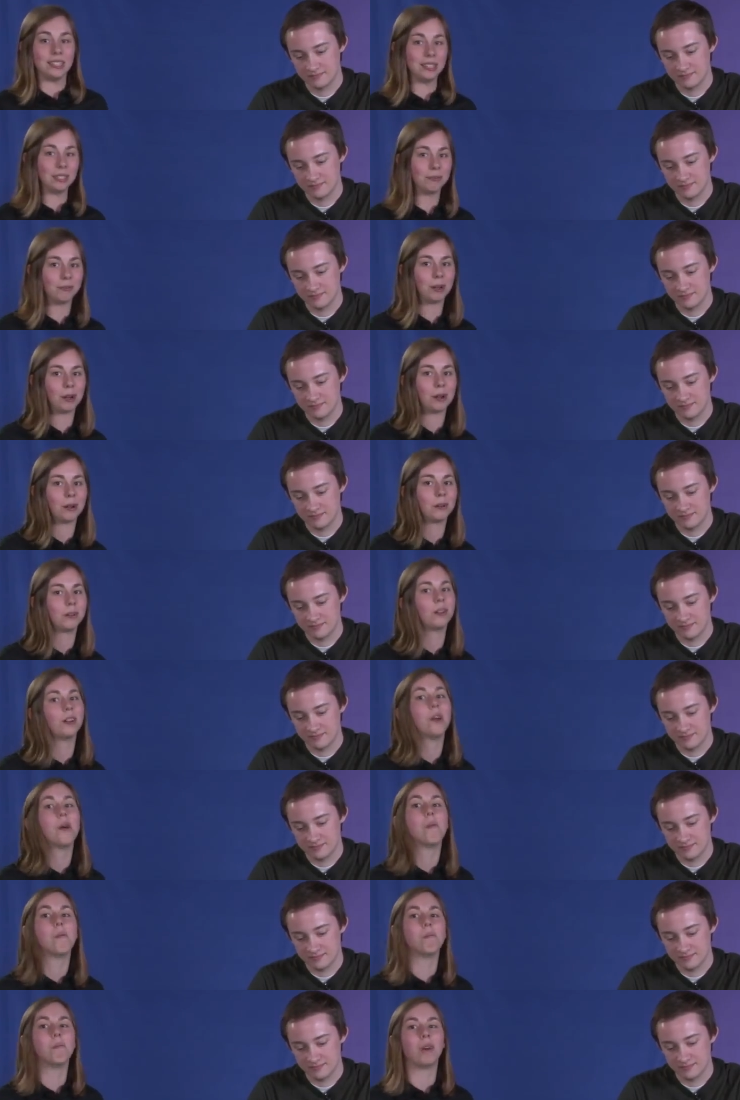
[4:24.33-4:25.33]
Speaker 1: Zybo,
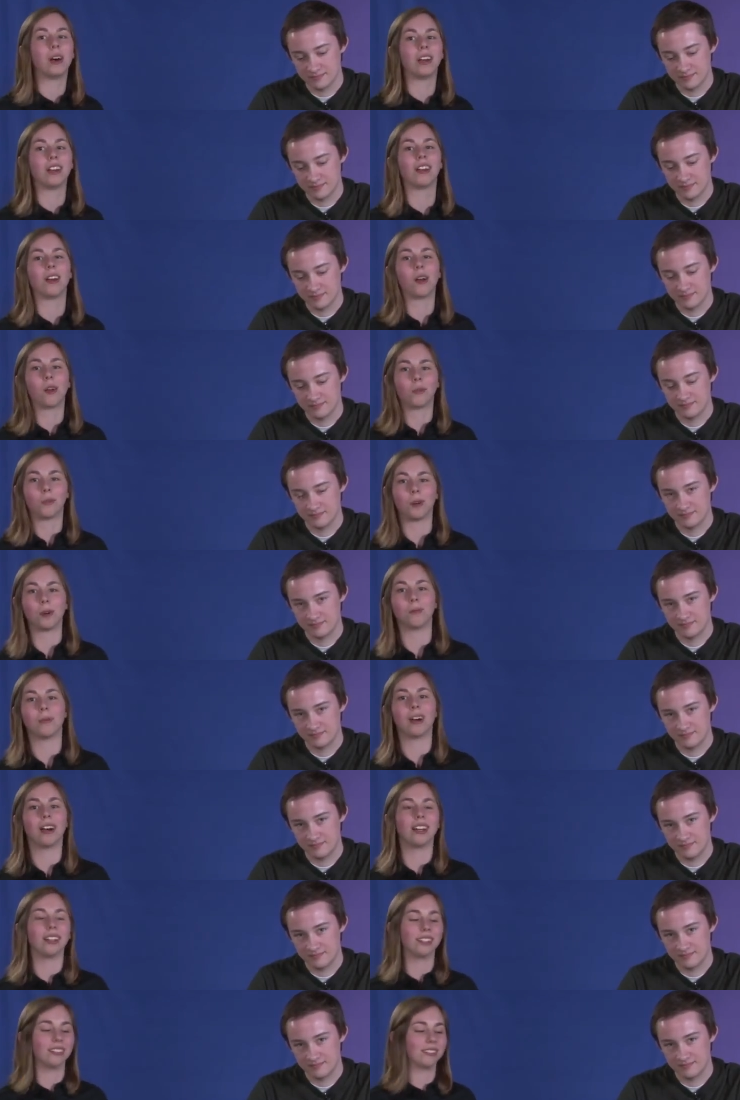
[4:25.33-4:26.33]
but a
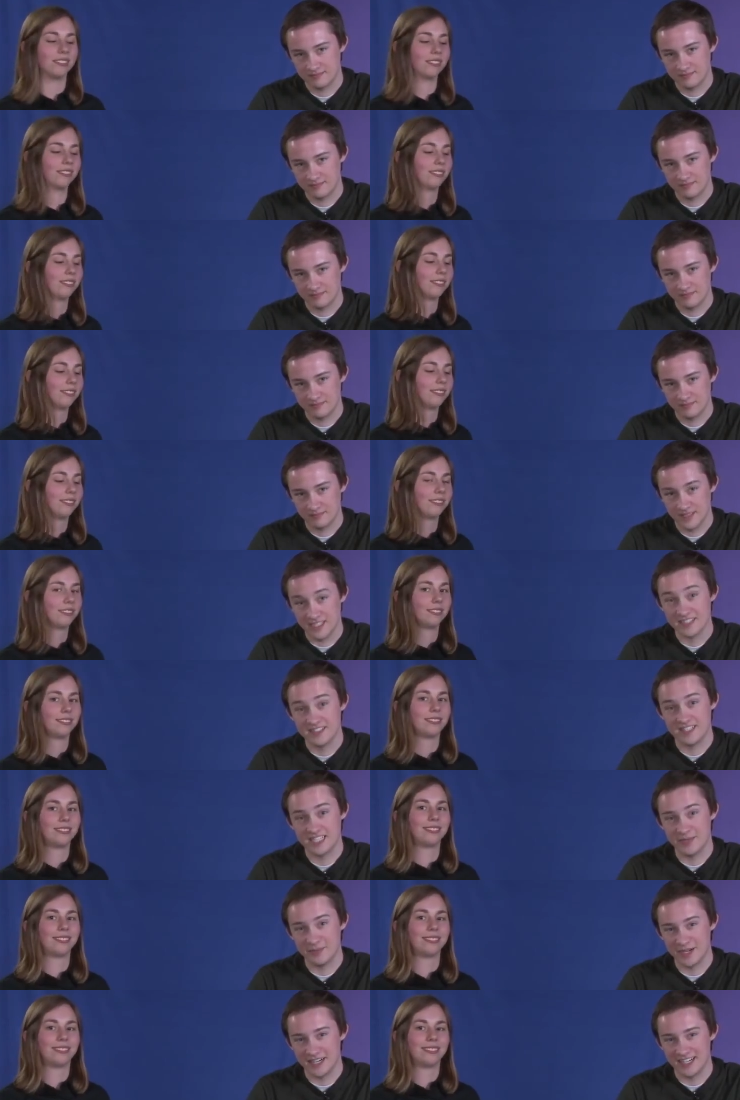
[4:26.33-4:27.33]
robot.
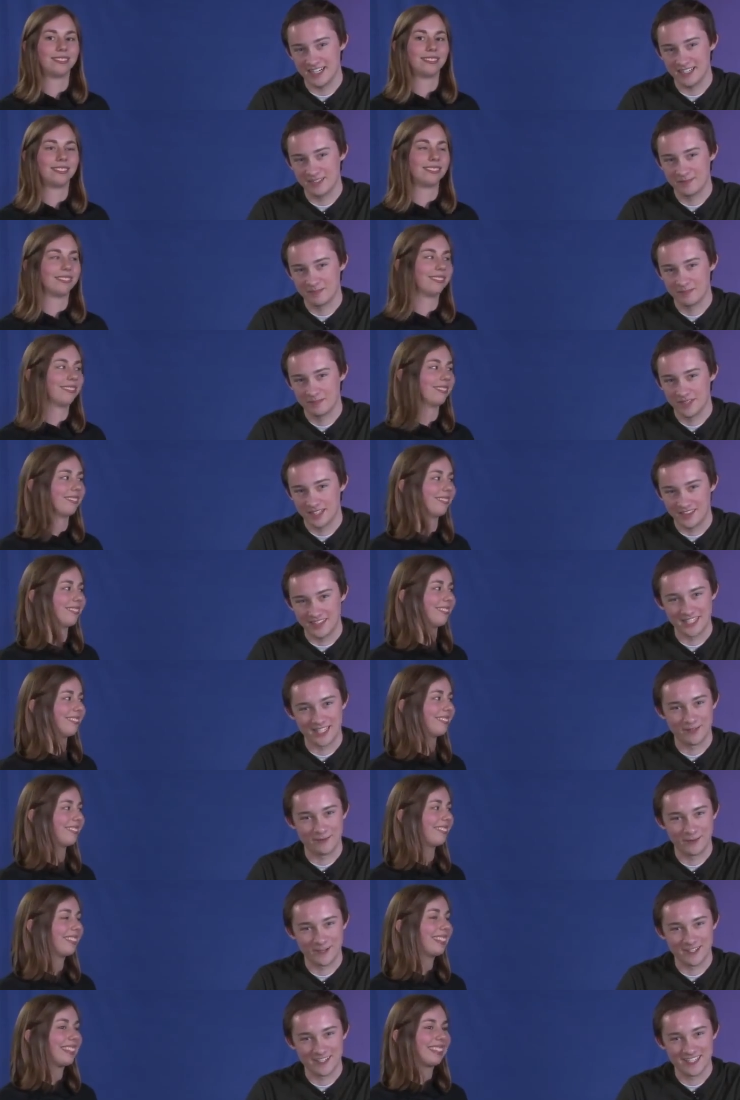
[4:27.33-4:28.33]
Speaker 2: Zybot. Thank
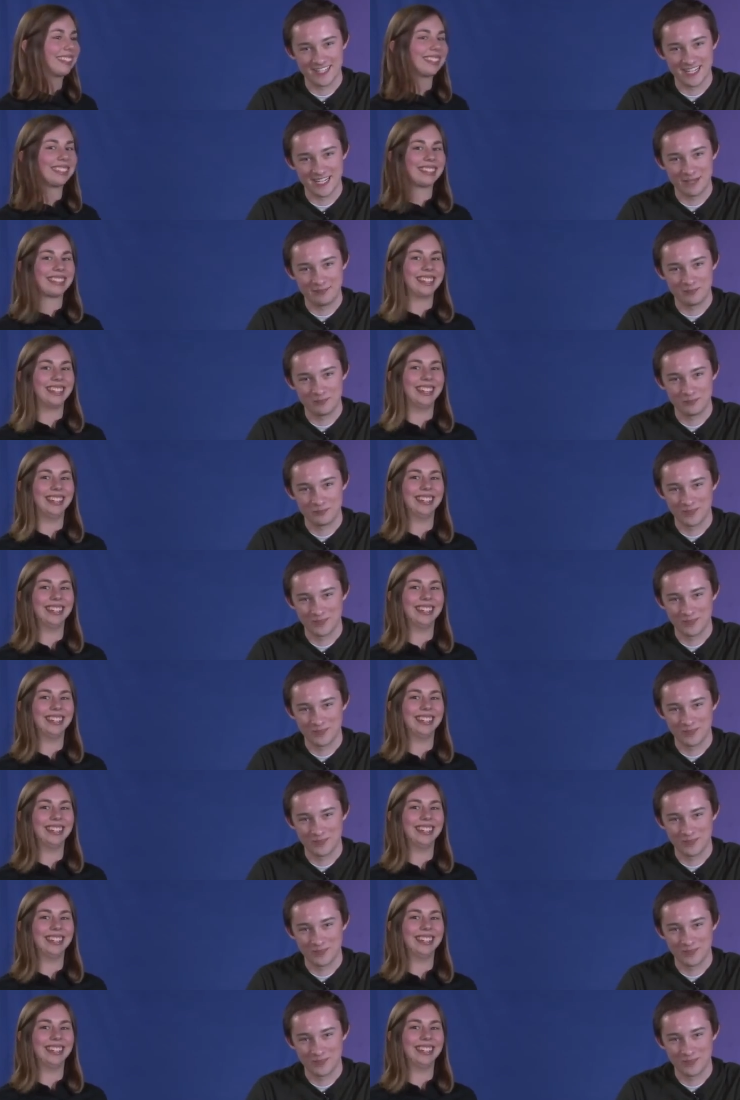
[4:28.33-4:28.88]
you for your time.